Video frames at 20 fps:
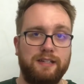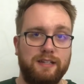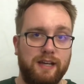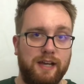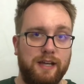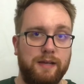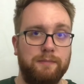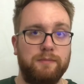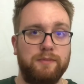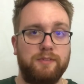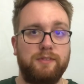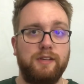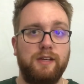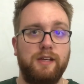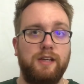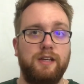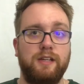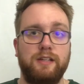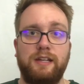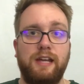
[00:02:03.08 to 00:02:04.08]
names,
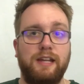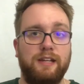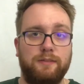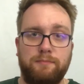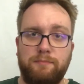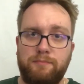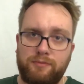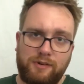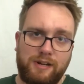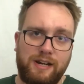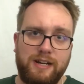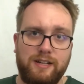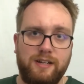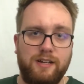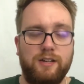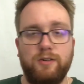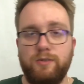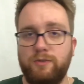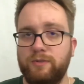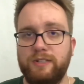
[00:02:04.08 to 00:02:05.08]
Kenneth
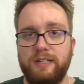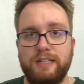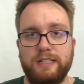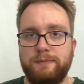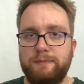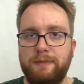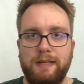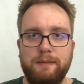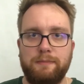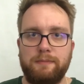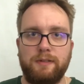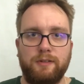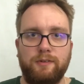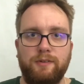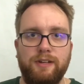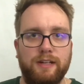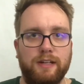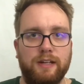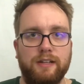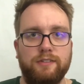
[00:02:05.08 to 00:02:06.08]
Branagh, all these people
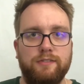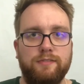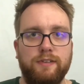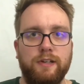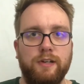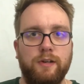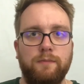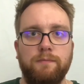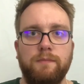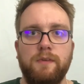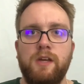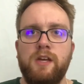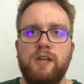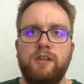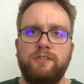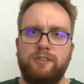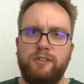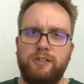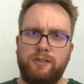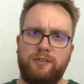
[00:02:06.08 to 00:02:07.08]
are in this film.
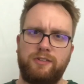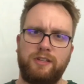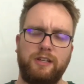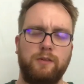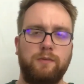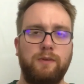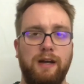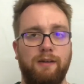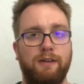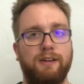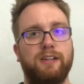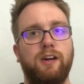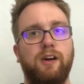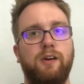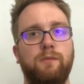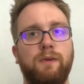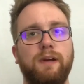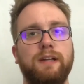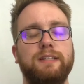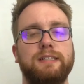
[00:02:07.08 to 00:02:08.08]
So you think, wow, I
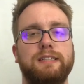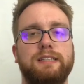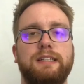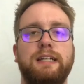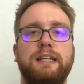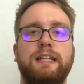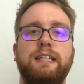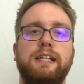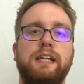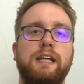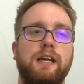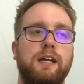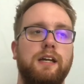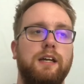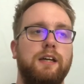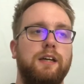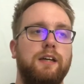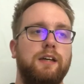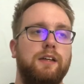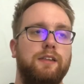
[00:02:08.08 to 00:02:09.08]
can't wait to see
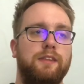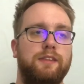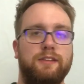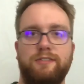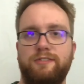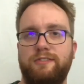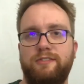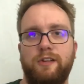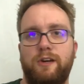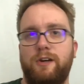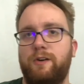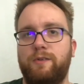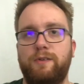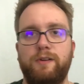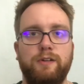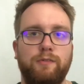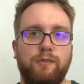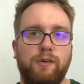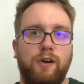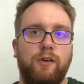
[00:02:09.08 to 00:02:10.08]
the
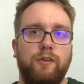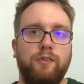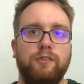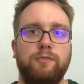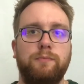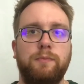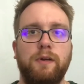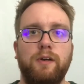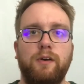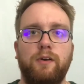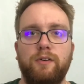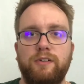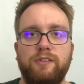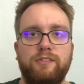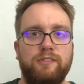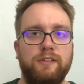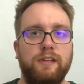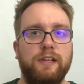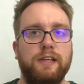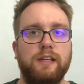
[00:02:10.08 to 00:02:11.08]
starring roles. But
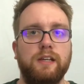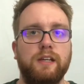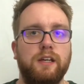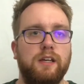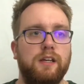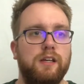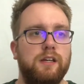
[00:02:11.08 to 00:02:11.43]
honestly,